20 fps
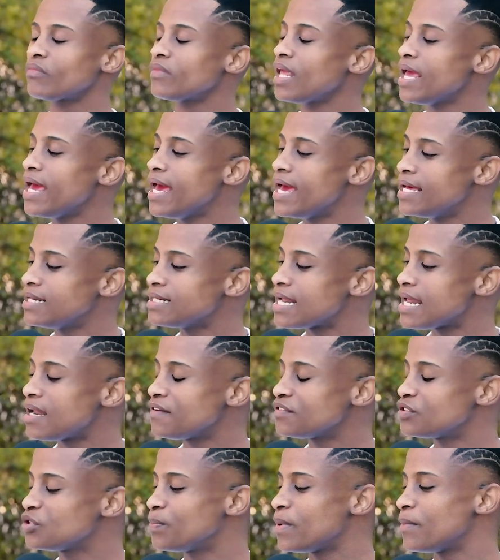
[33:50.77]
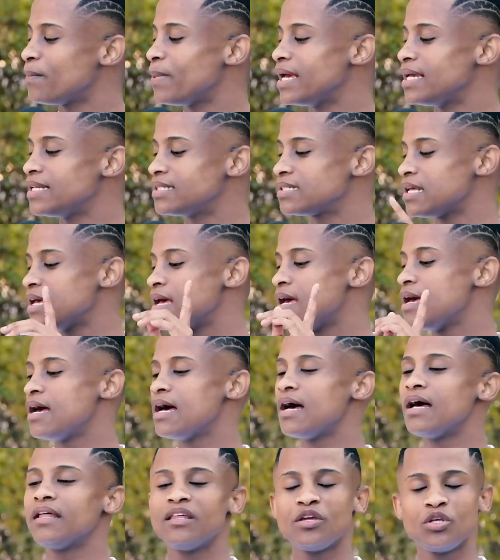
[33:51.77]
And I love Super Bass.
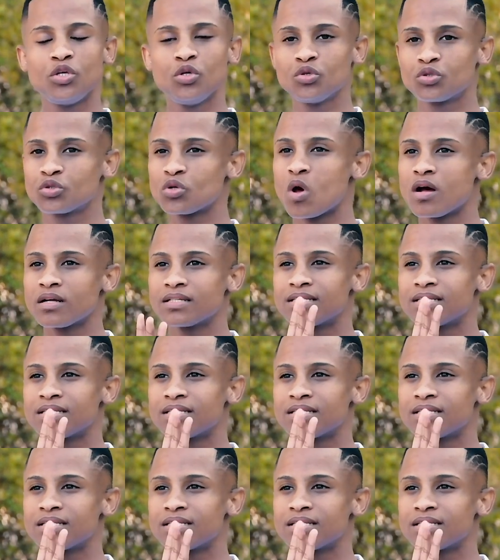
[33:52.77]
The new song